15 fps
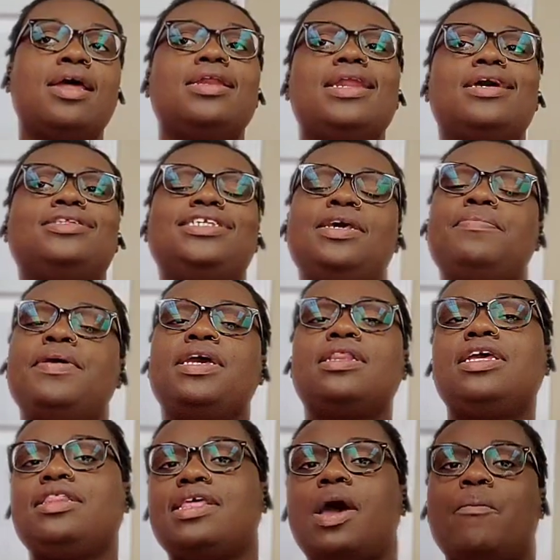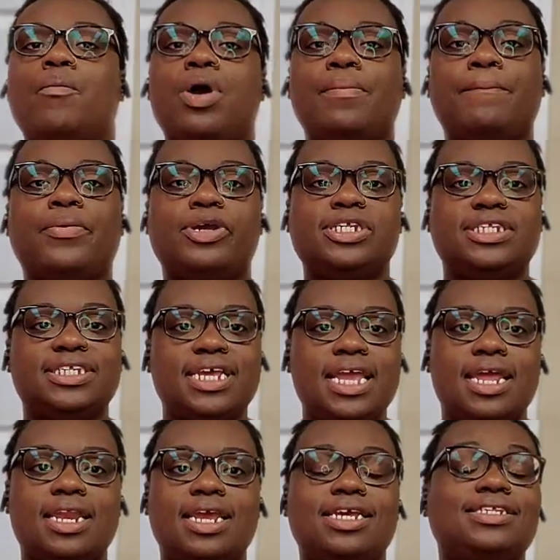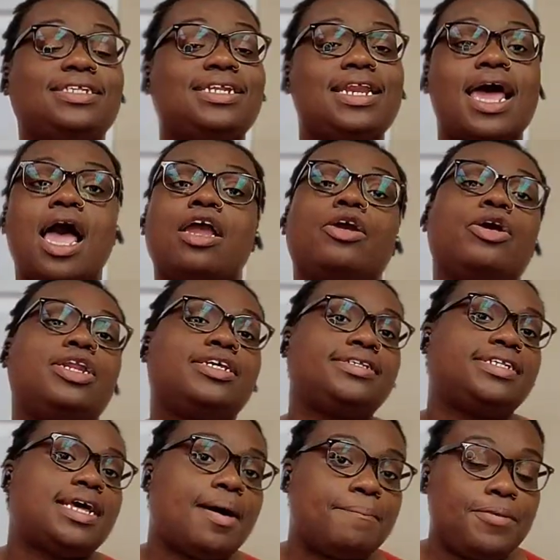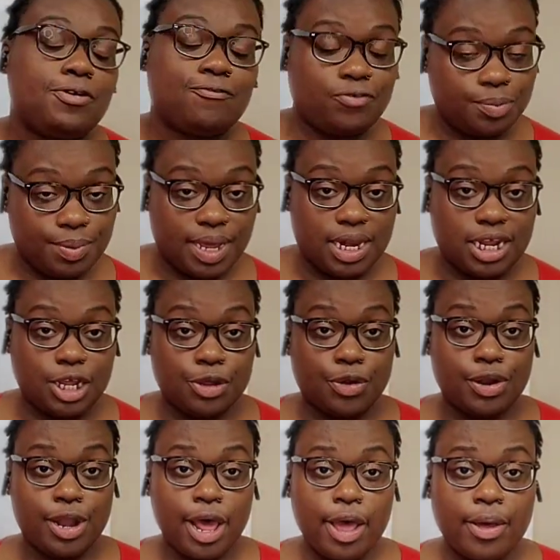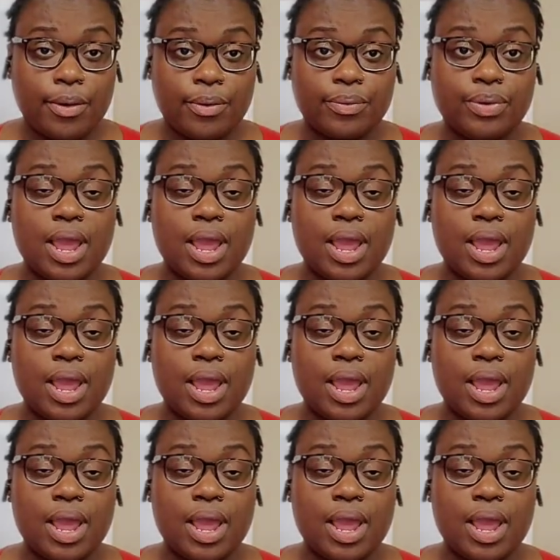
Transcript: Now, typically that 1% is not going to stop you from getting your loan,